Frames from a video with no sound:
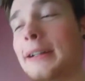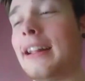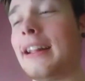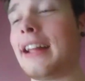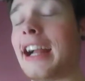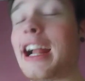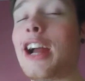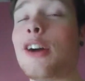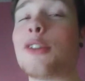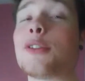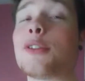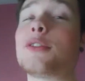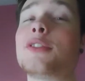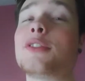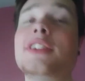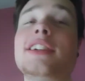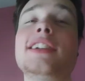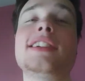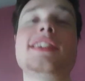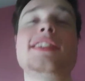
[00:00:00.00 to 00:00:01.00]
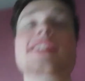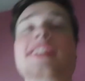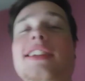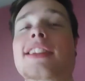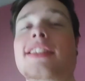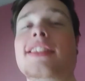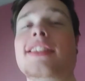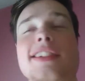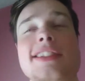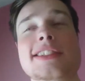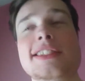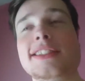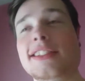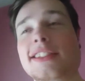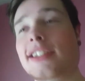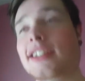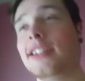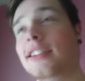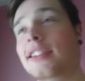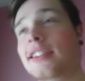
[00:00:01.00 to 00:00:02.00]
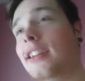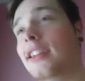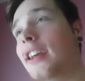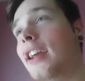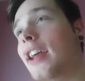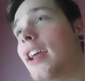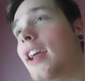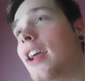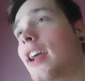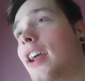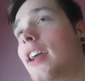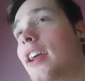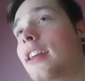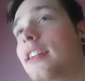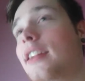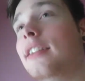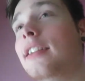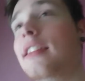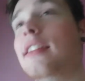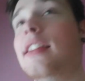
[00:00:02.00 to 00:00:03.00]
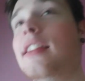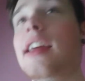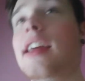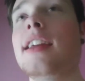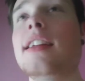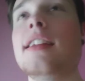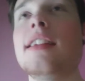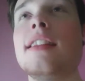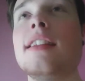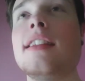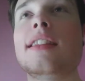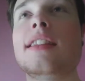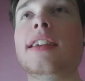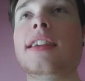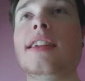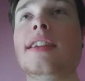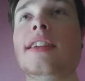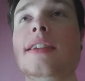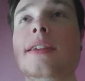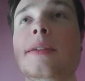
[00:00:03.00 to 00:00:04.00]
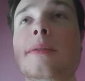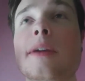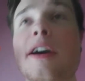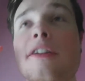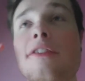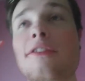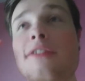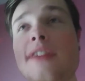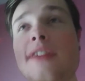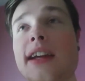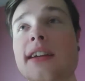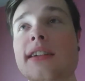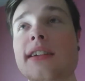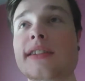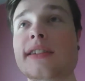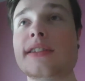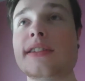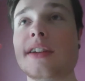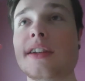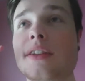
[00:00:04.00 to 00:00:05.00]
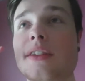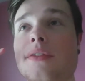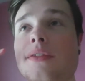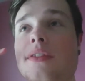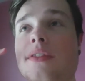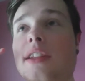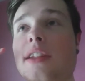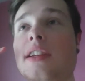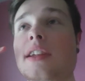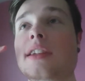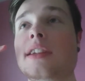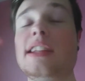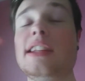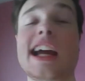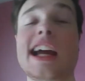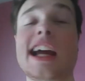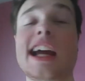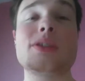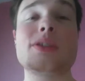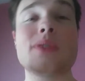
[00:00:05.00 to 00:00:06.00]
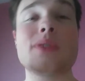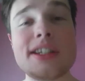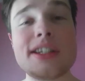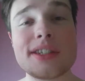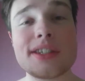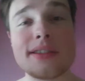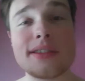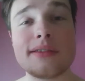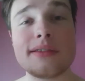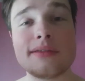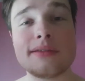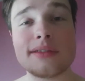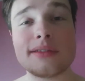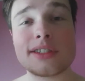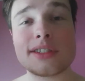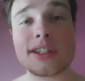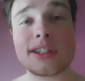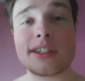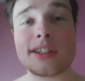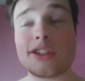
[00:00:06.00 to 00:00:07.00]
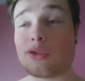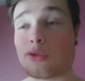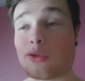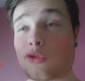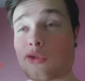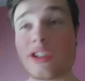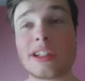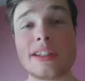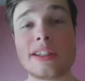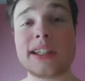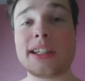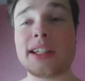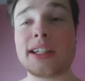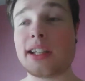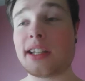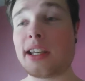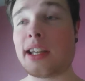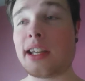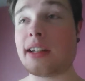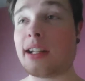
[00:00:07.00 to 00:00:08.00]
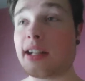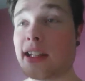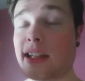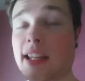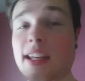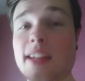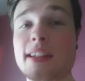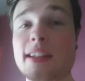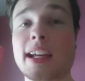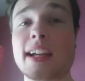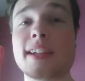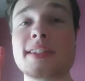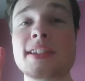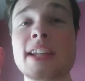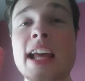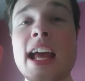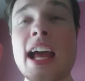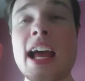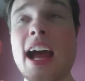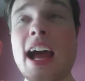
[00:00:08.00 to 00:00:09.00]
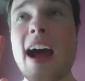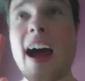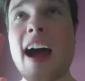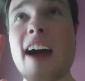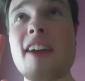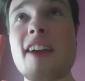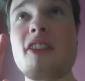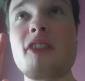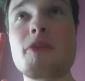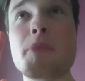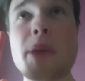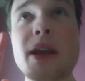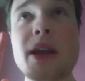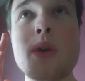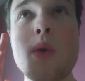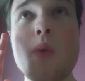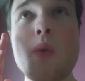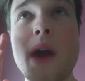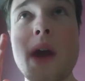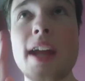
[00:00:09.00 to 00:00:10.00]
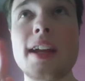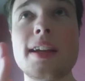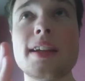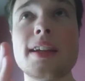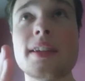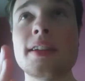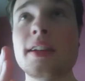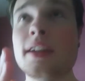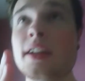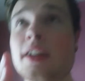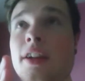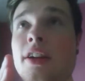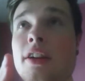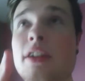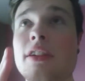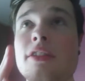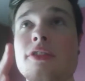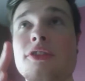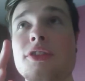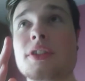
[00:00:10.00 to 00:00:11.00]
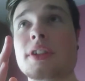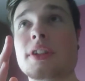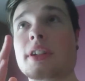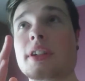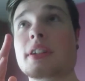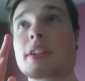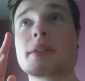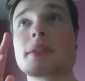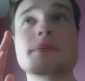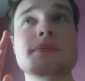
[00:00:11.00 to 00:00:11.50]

I got really thirsty, and then the effects of the dehydration started to really kick in. And again, guys, I've been awake for